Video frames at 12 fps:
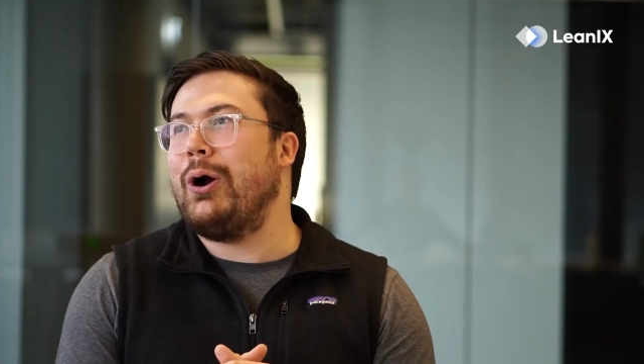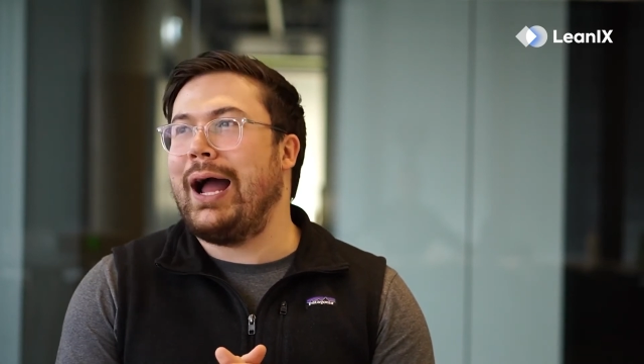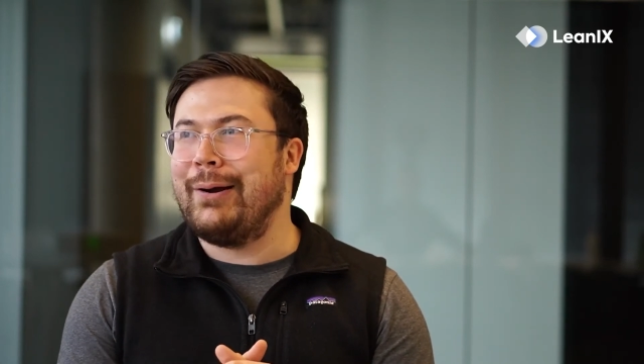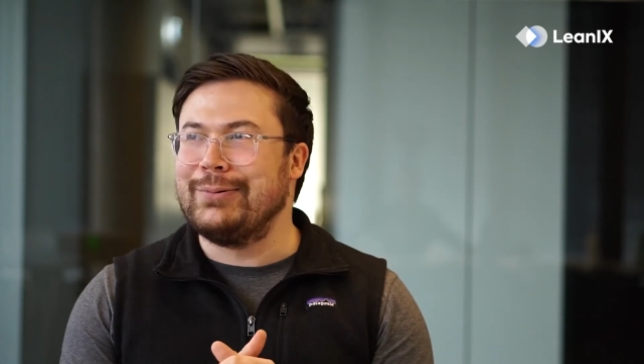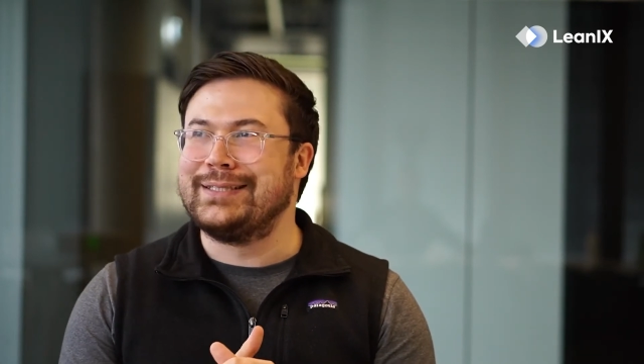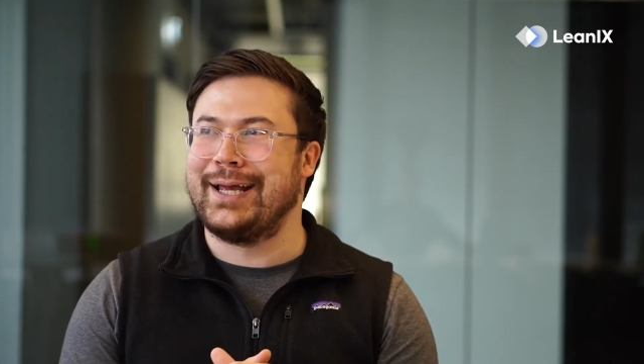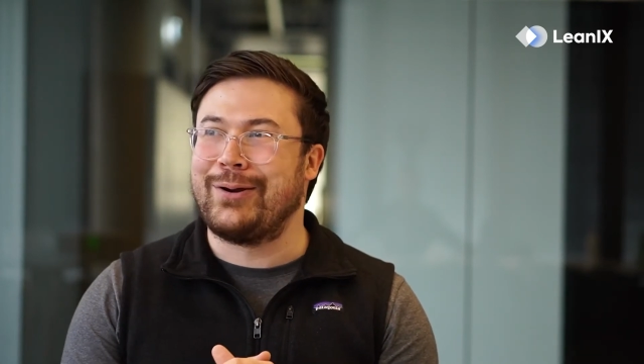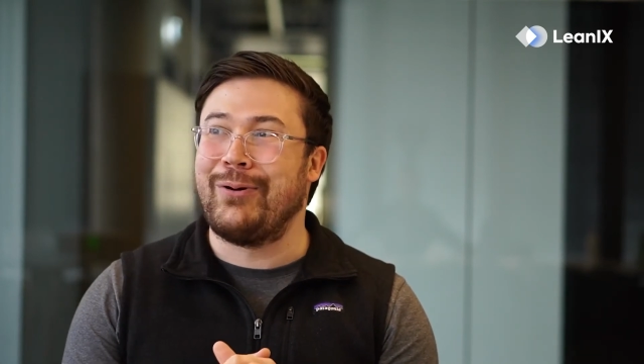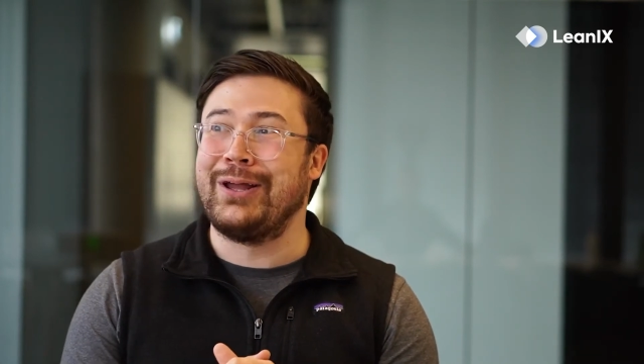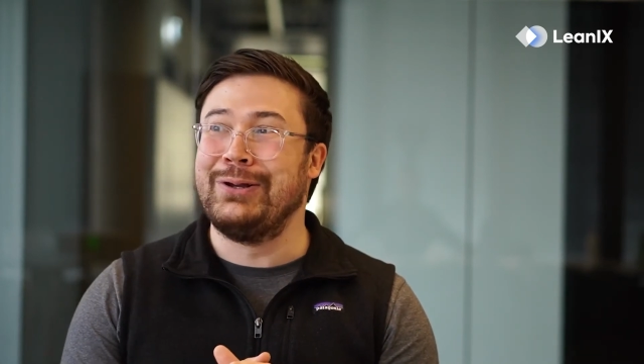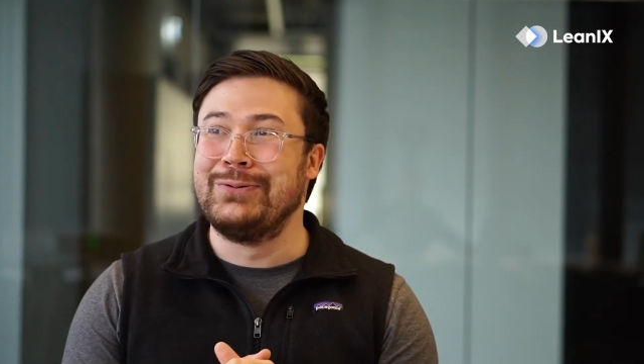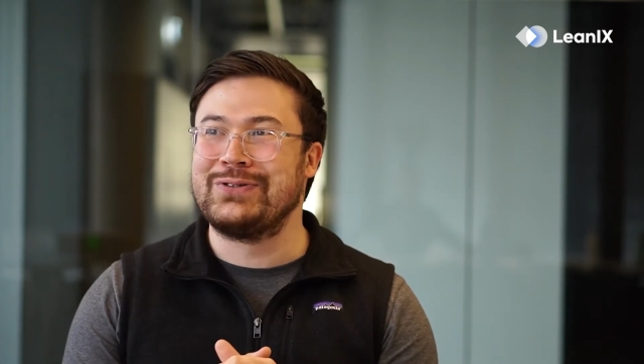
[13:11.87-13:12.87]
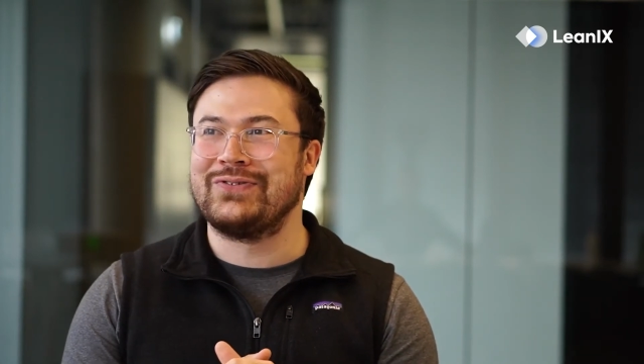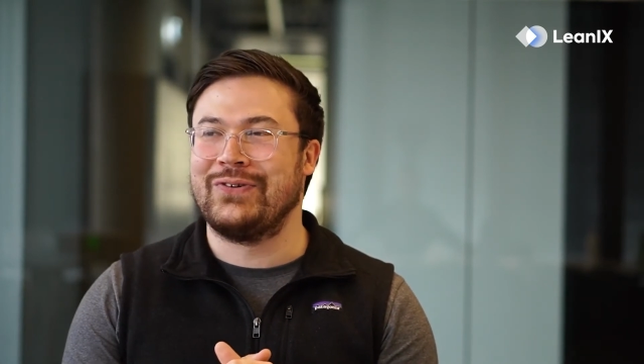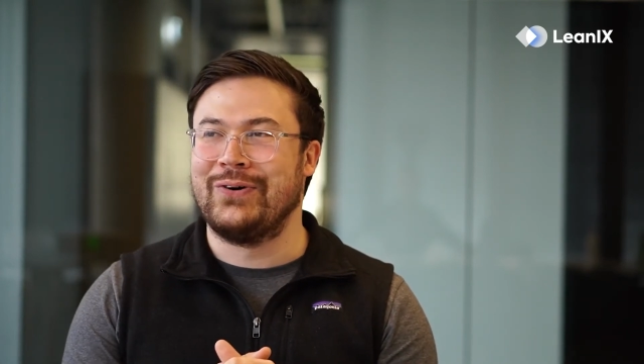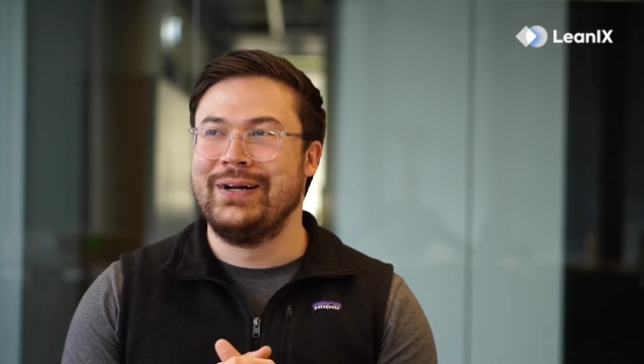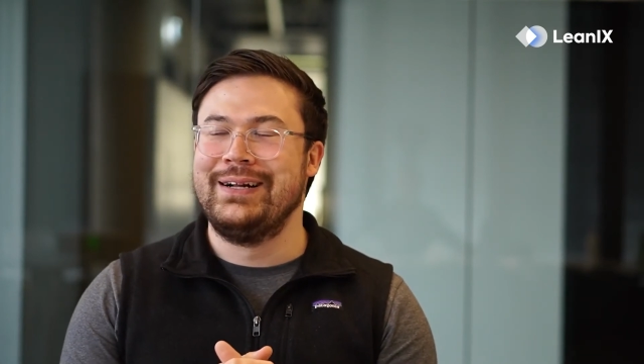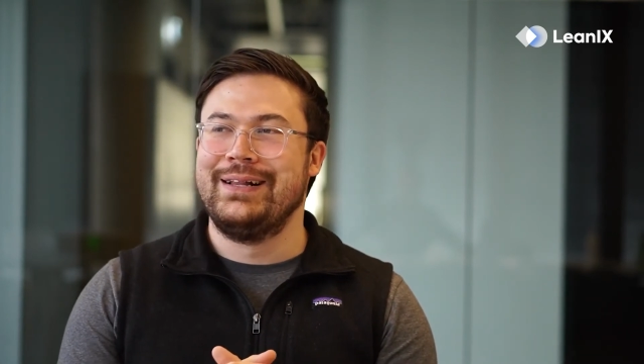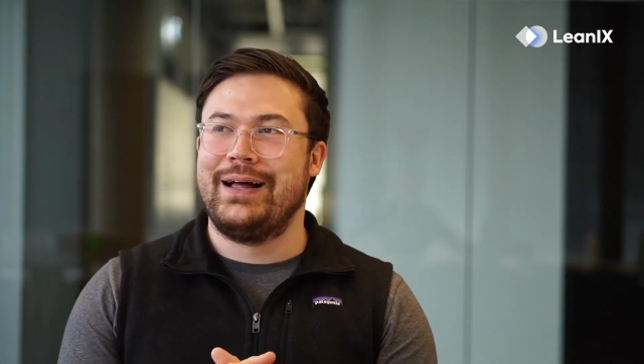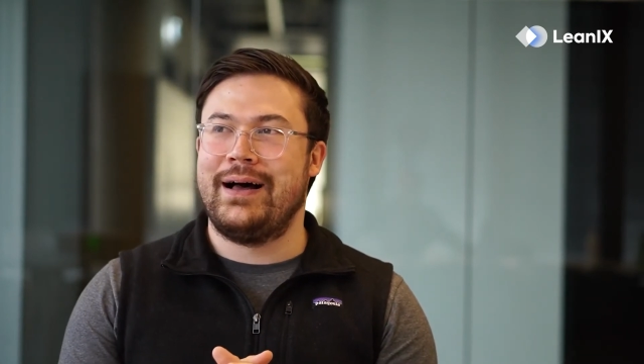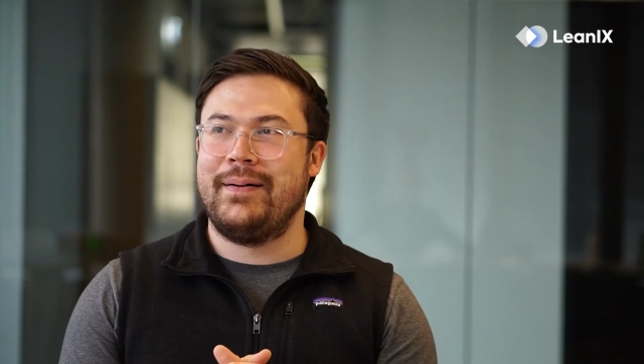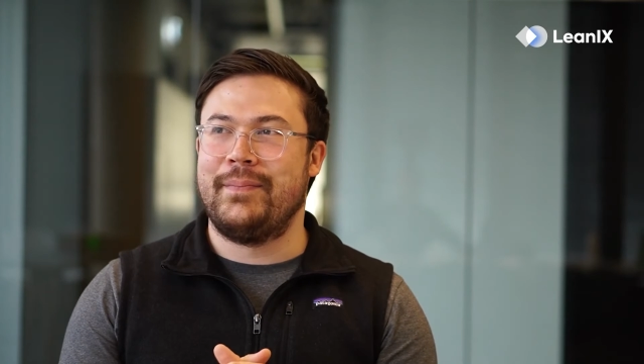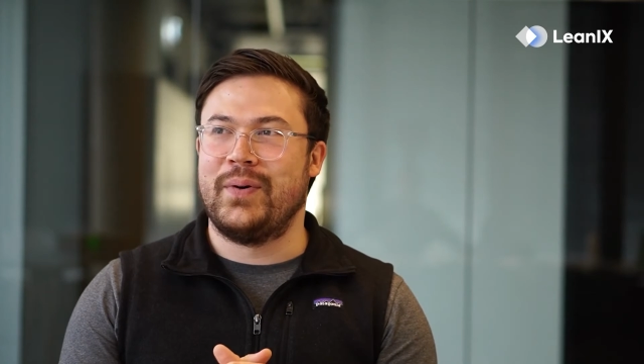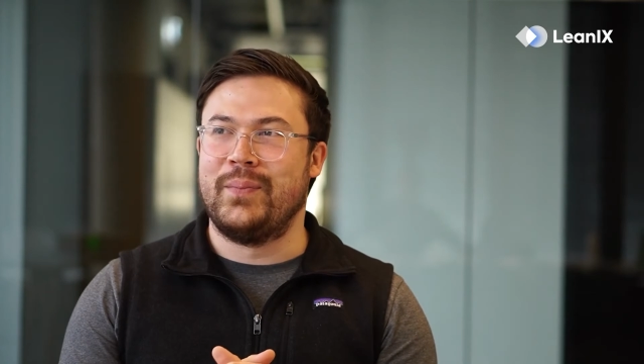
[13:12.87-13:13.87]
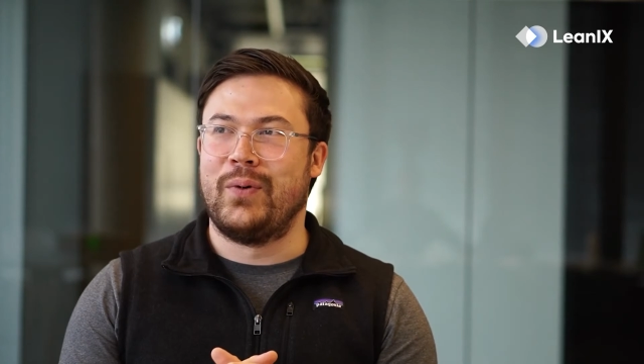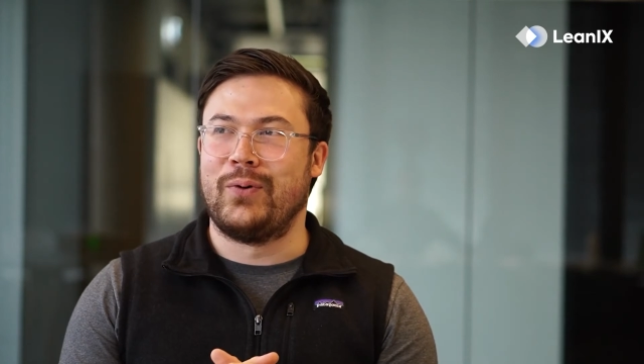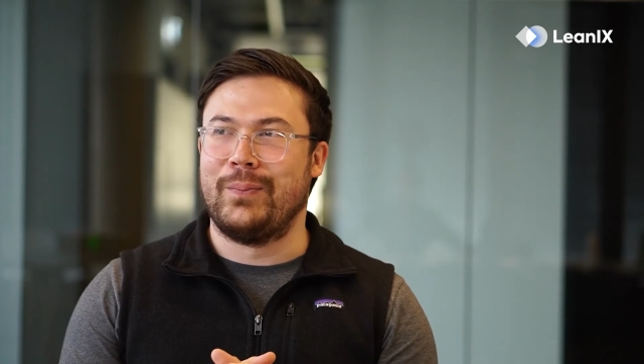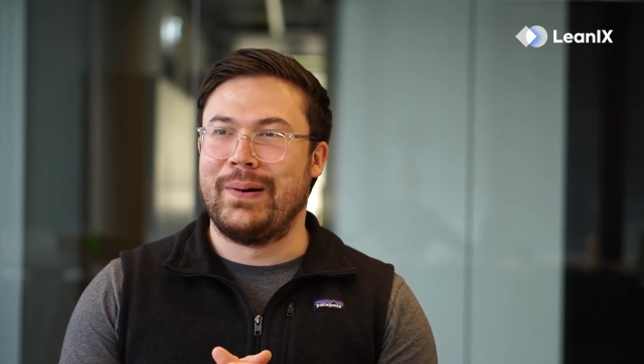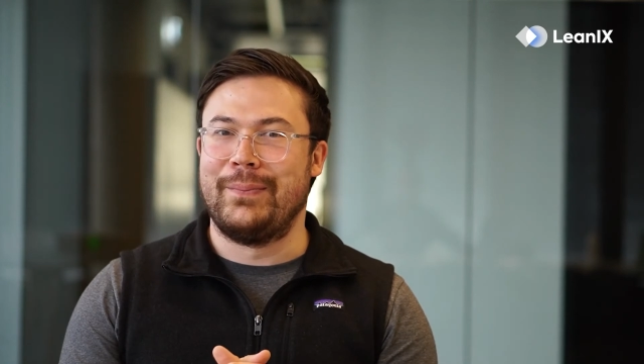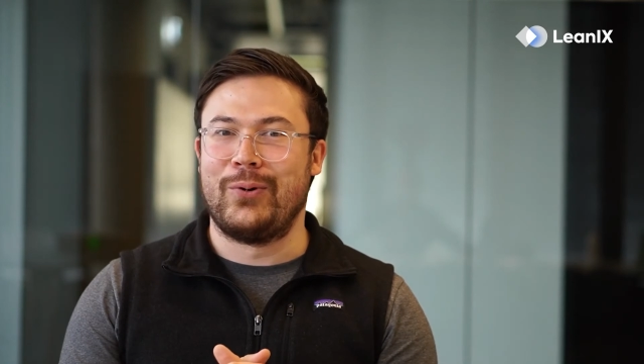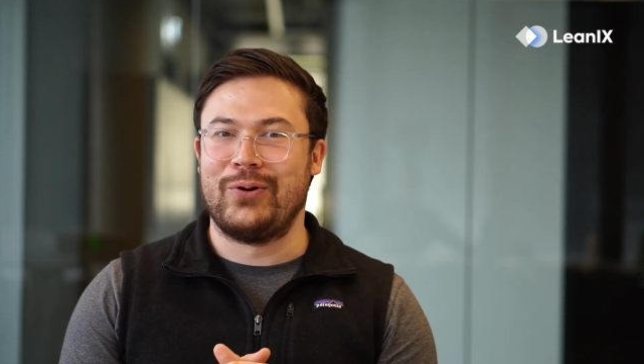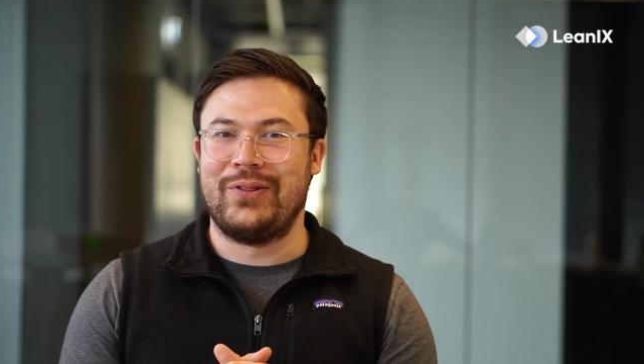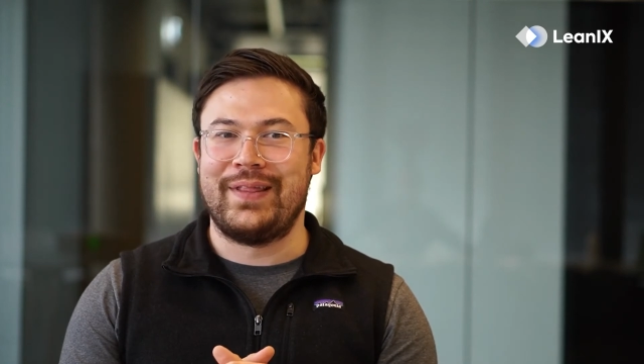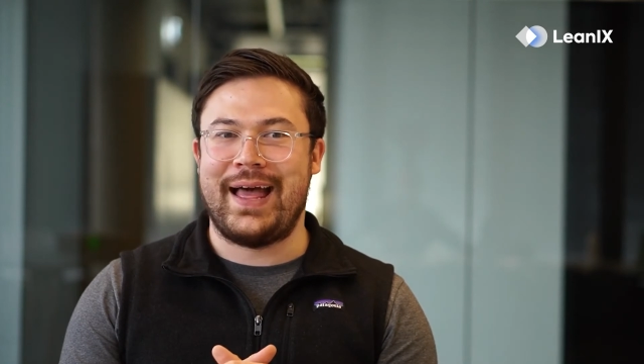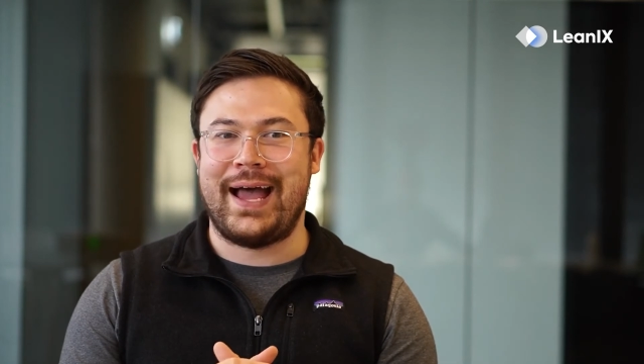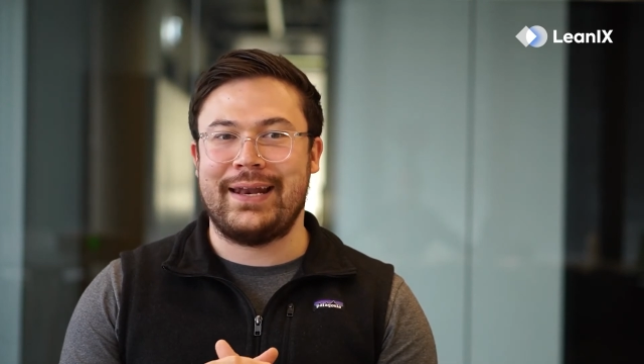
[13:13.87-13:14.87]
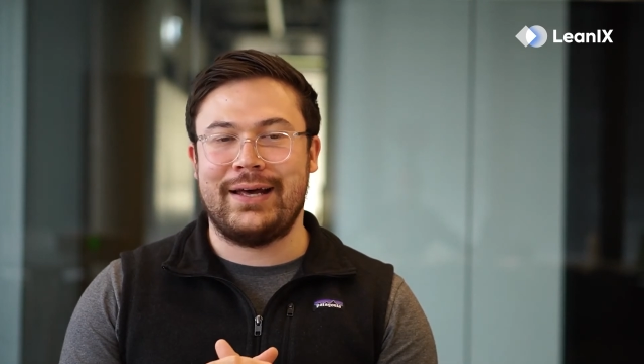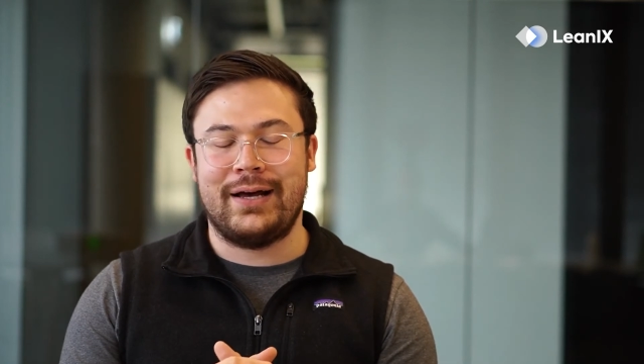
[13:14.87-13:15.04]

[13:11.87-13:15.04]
I would say quite useful, but more than that.